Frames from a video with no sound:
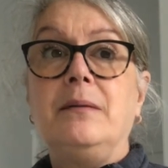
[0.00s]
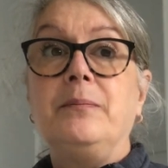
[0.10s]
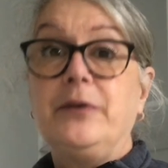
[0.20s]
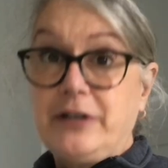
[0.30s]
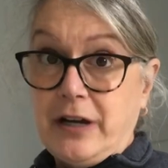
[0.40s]

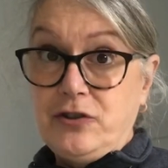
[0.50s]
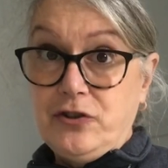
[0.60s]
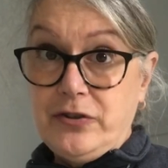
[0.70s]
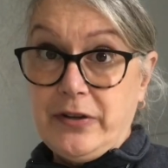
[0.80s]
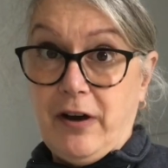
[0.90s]
protect
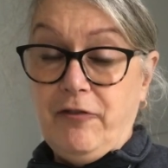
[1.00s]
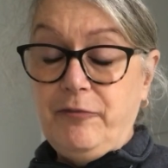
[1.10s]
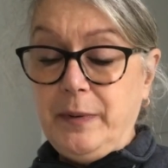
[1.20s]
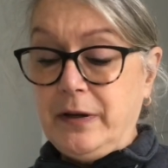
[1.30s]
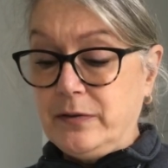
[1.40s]
yourself,
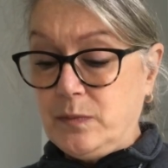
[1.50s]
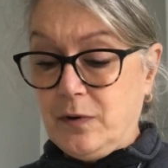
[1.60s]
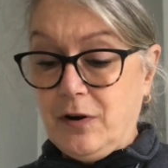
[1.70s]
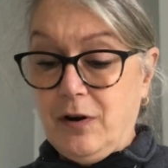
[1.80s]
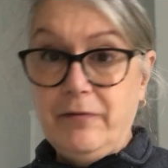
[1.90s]
because
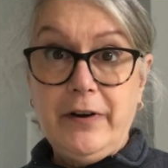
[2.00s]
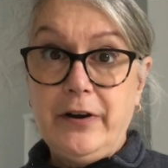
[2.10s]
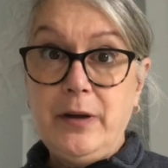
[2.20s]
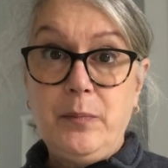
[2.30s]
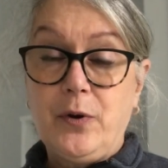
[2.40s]
we're all
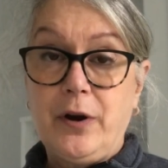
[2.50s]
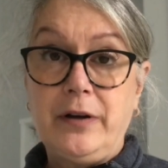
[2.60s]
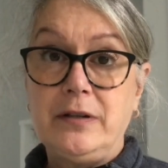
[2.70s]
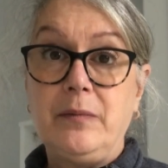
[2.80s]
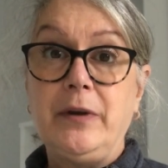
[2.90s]
very
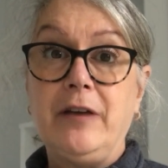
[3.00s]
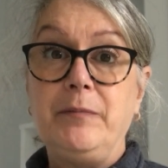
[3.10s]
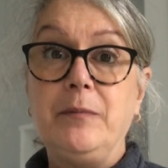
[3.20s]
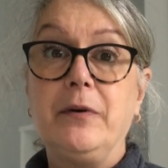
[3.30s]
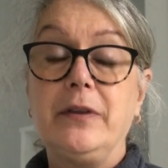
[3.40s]
important and we have
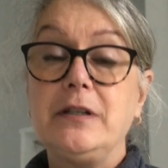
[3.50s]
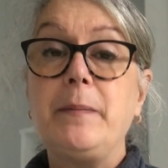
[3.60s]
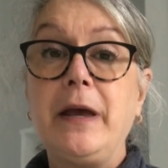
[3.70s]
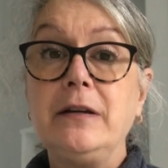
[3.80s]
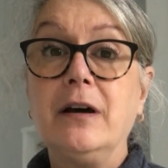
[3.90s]
people that
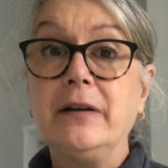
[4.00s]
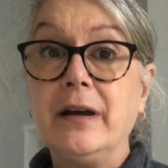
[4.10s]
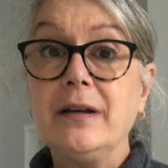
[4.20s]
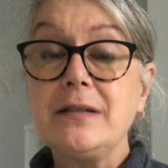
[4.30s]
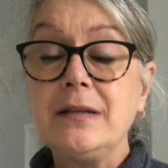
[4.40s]
depend on
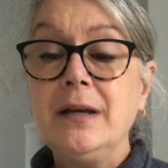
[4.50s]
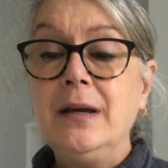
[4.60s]
us.